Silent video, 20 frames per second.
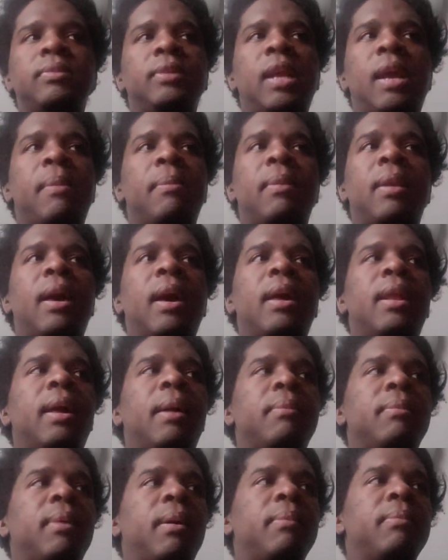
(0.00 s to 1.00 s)
I'm not.
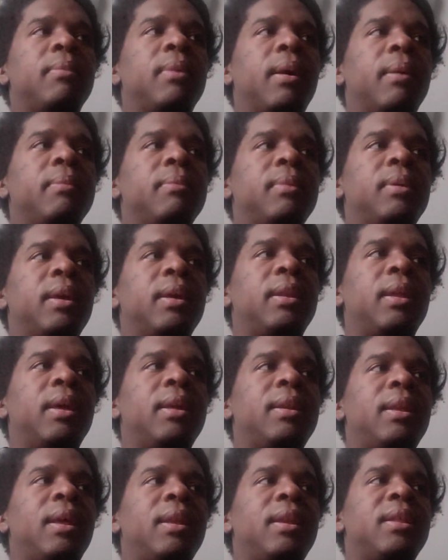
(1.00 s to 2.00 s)

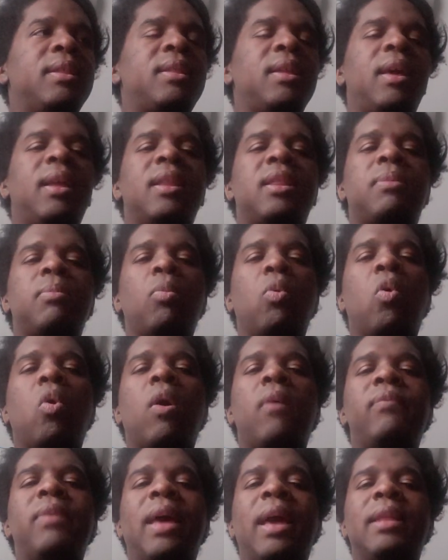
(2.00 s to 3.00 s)
And it's more
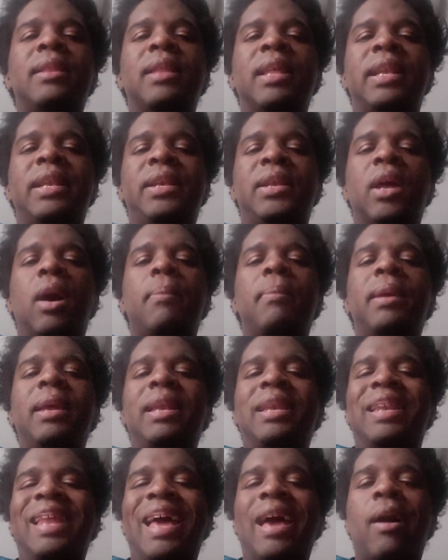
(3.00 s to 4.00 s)
of that, the
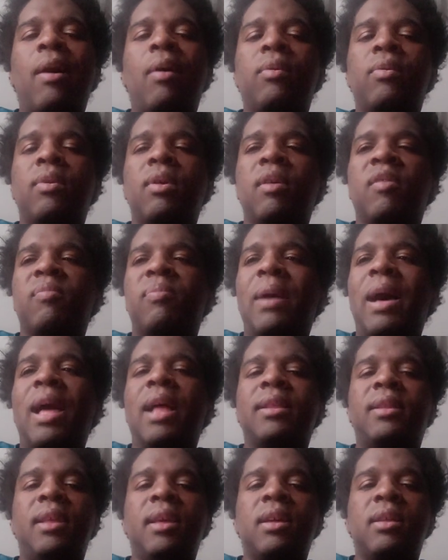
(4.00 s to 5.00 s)
dumbing down of
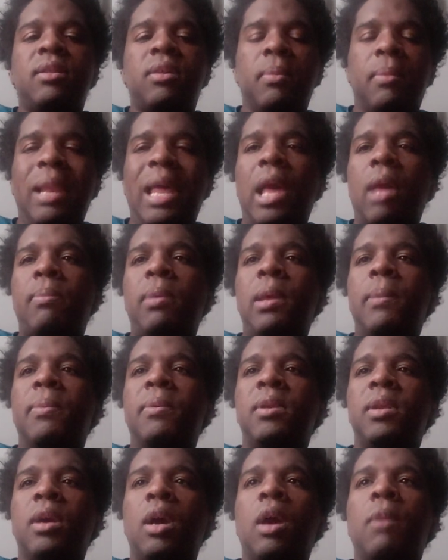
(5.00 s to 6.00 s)
politics to black people,
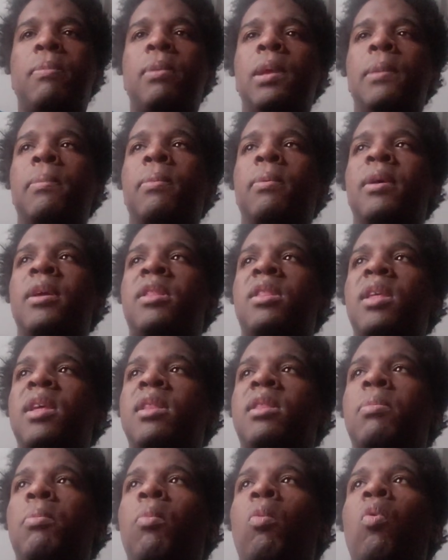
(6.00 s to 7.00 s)
to young people.
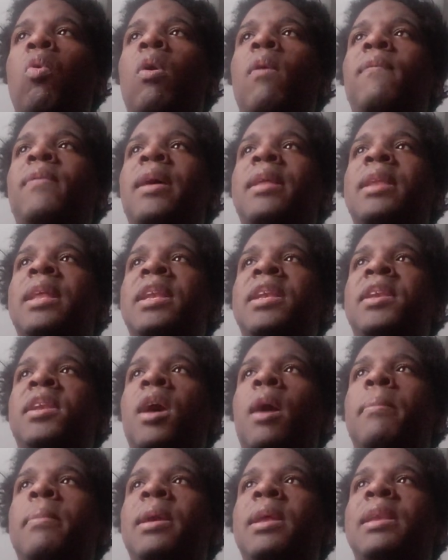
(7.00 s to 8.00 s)
It's more of that, the
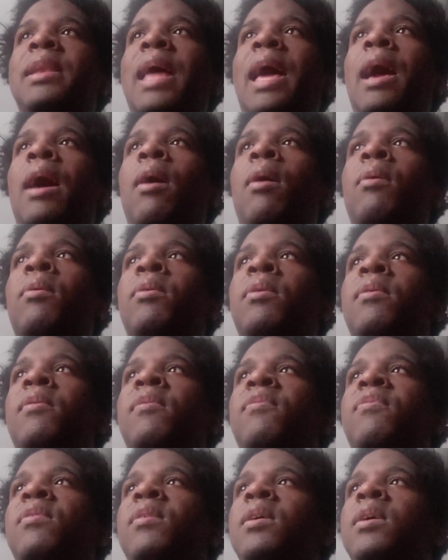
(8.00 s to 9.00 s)
dumbing down of,